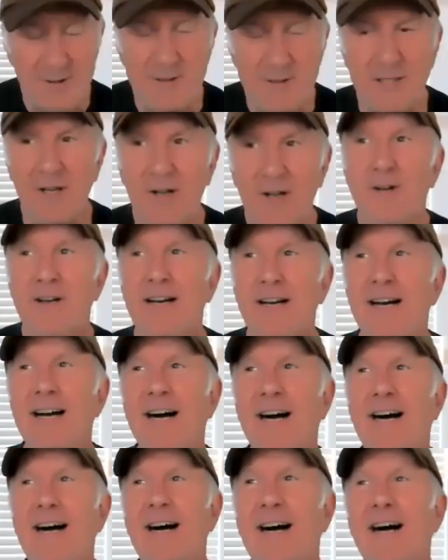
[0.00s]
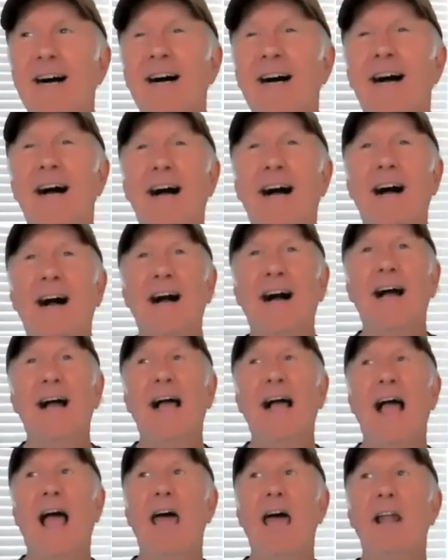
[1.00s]
do too.
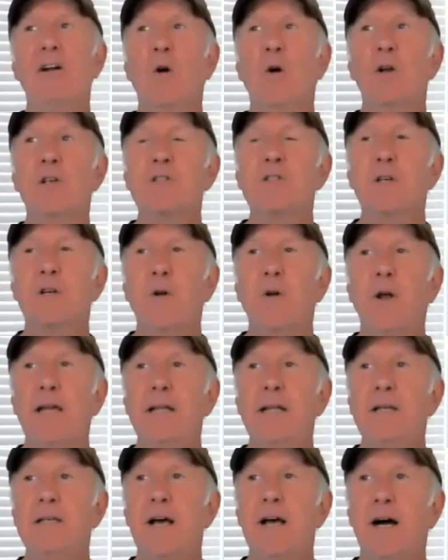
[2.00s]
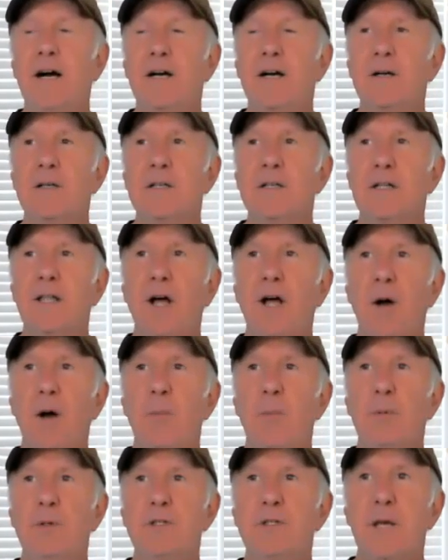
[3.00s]
And of course, the great
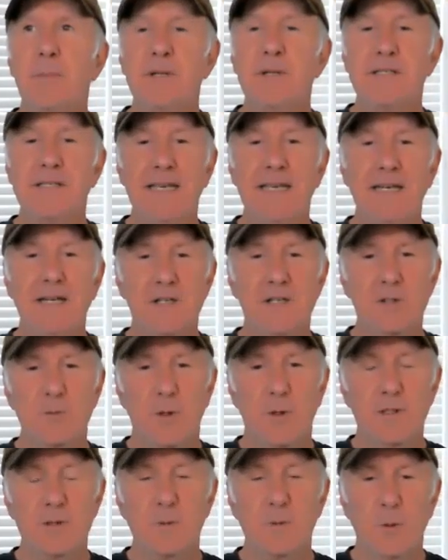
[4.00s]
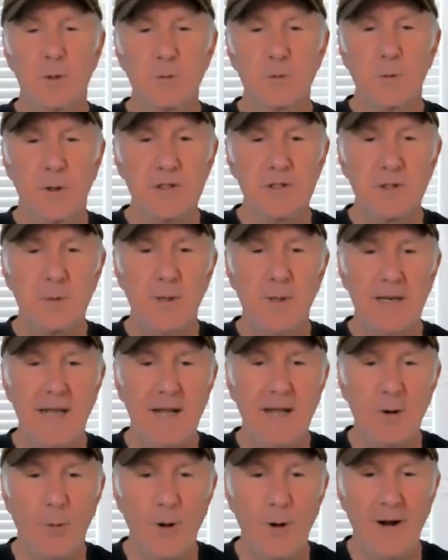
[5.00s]
club Tipitina's was once a
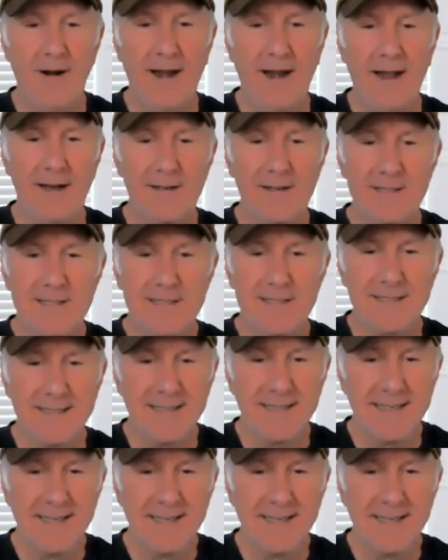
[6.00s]
banana warehouse.